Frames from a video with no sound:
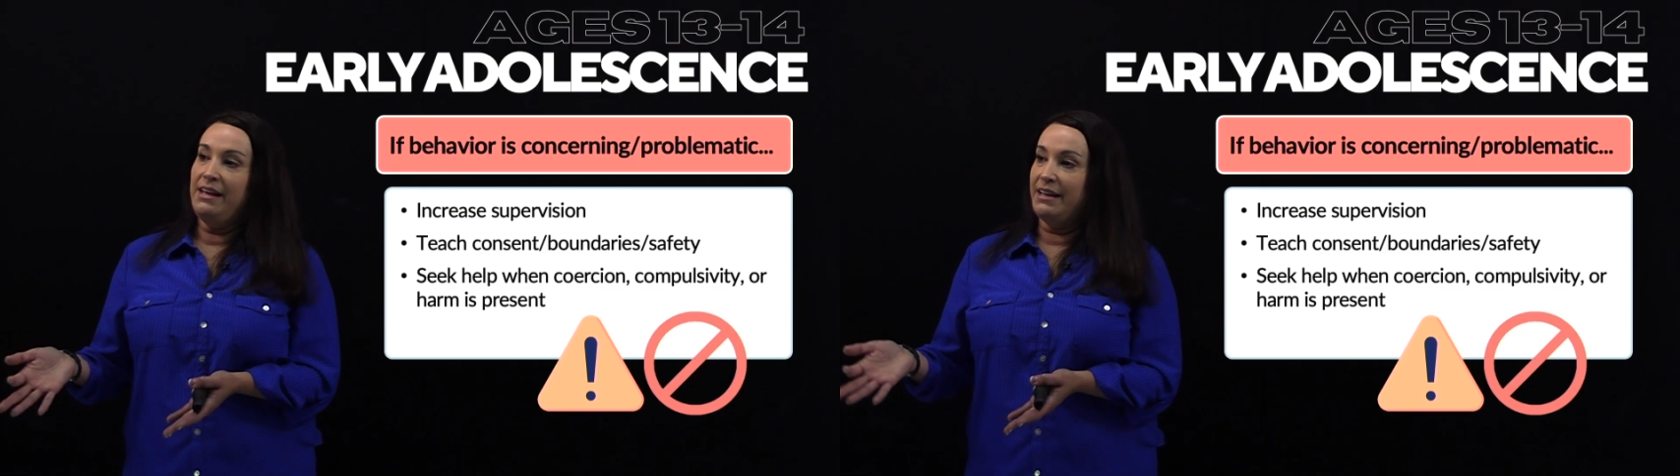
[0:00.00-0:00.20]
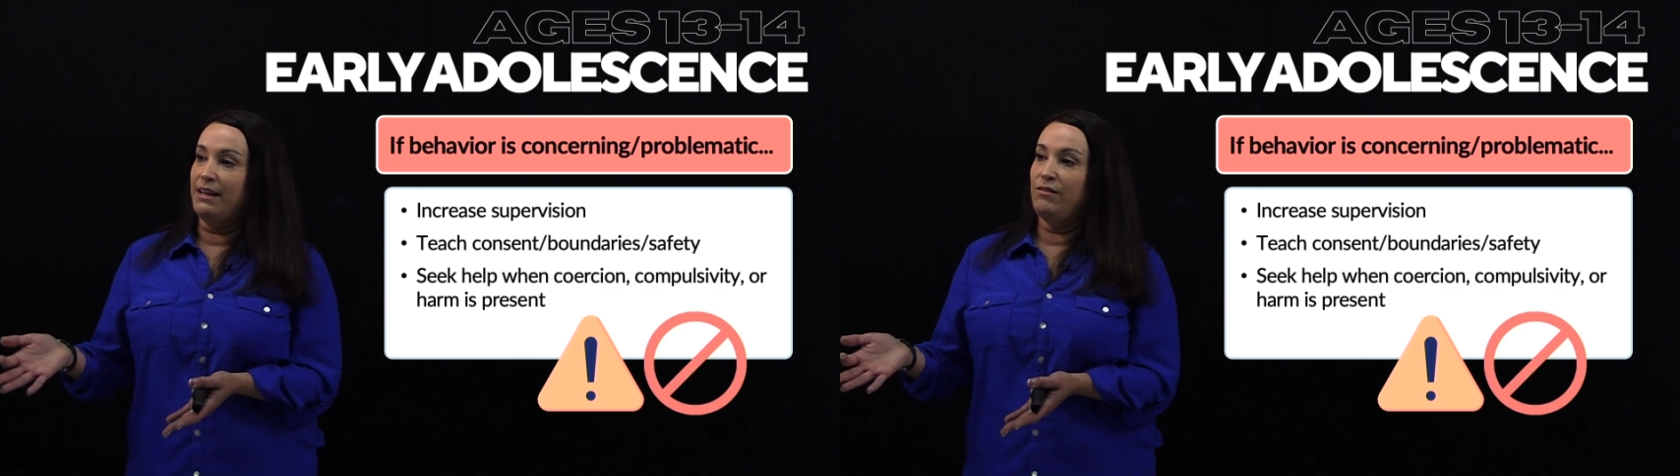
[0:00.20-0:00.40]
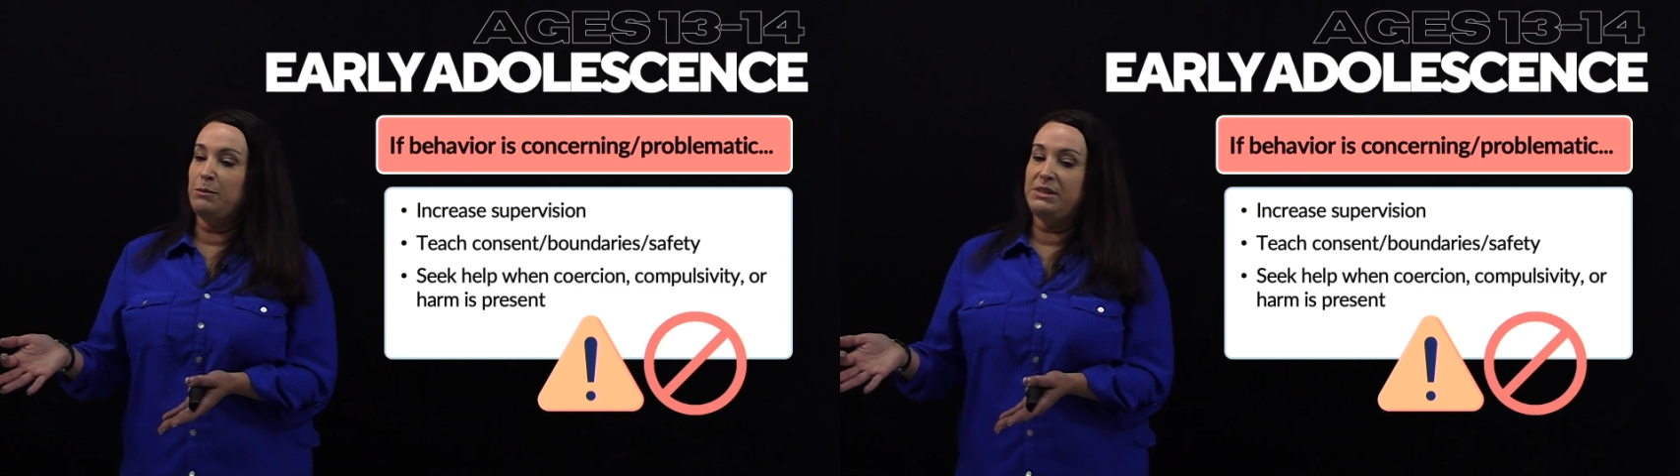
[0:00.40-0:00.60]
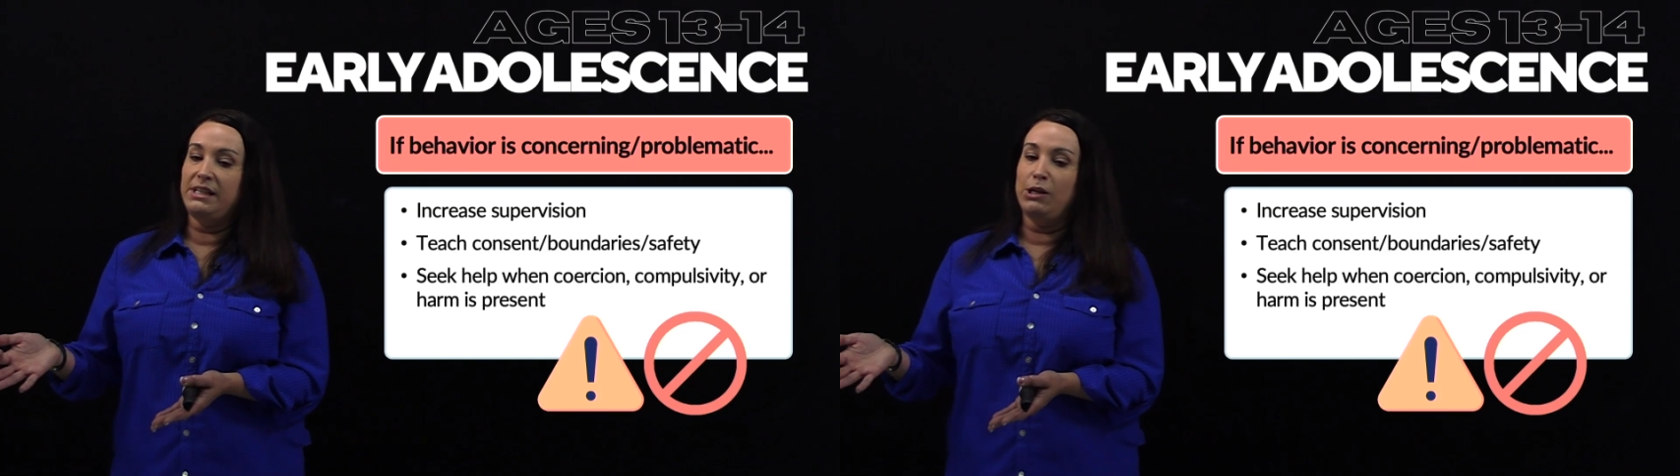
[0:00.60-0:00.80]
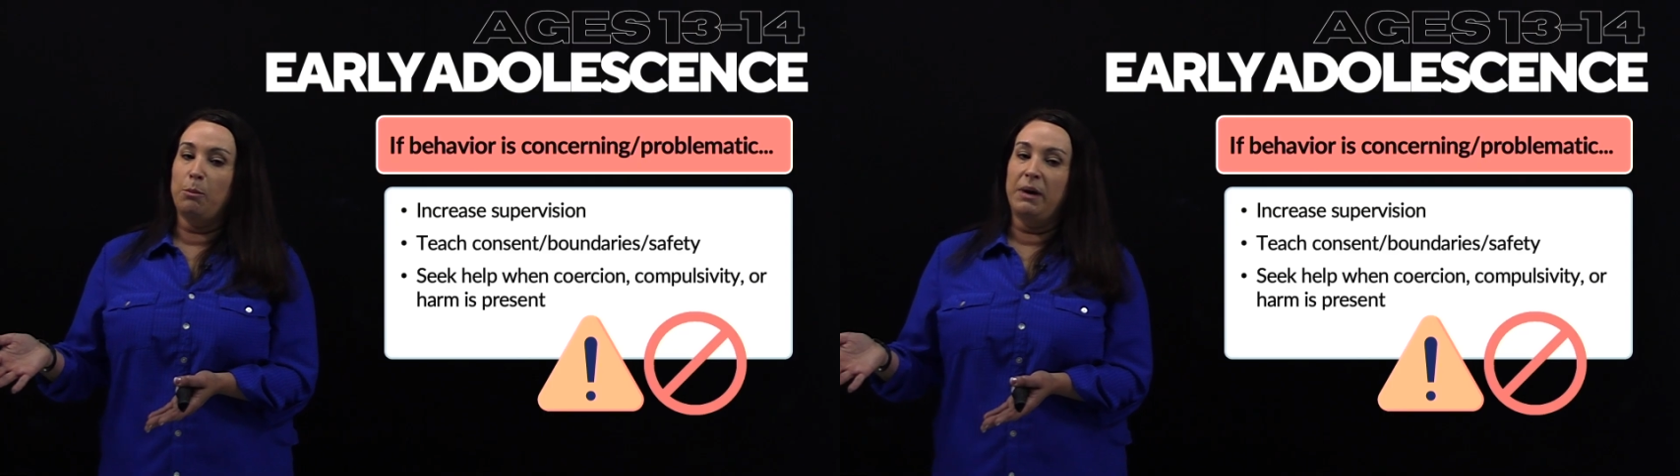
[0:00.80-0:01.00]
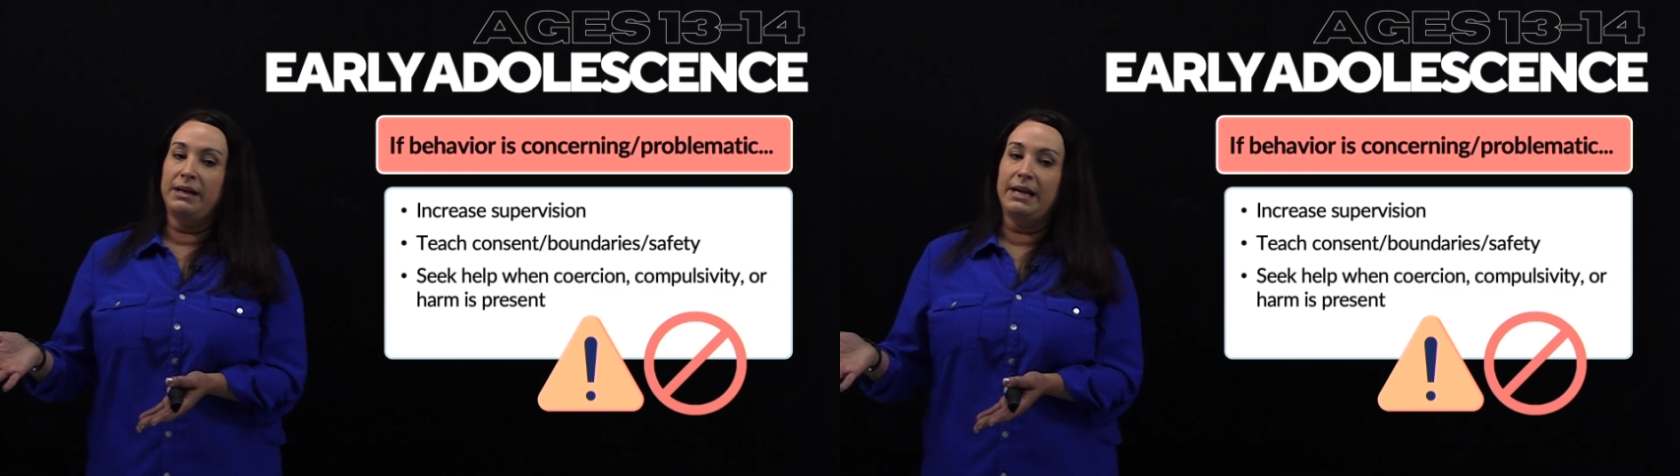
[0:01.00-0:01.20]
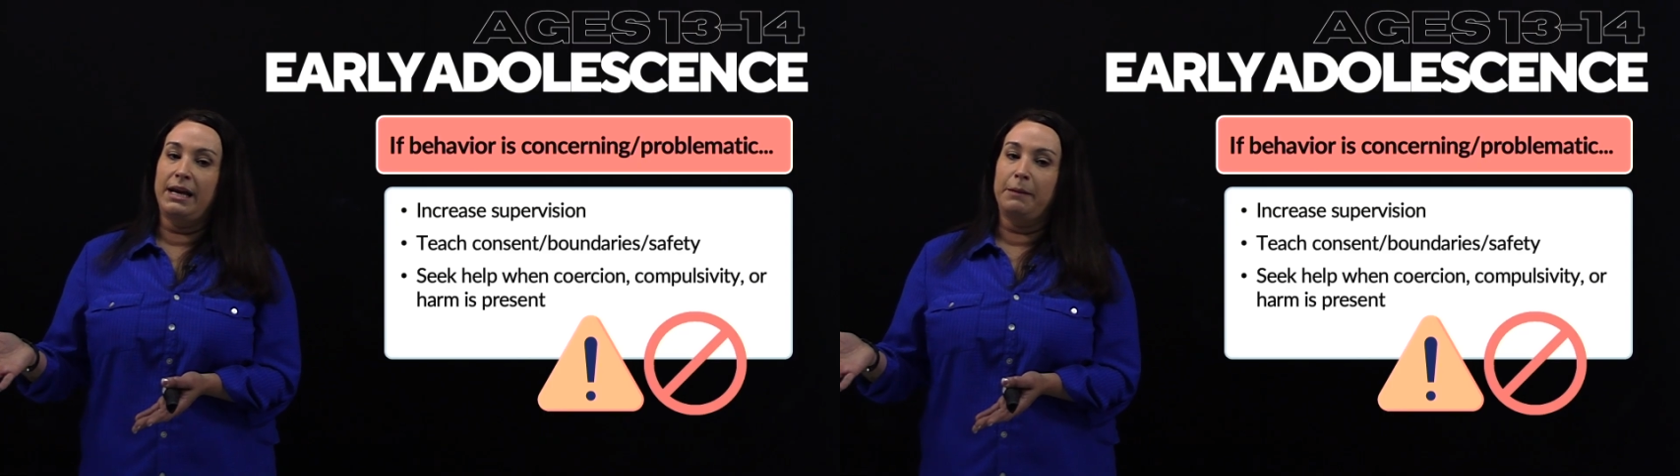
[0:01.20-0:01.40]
give them tea on Monday,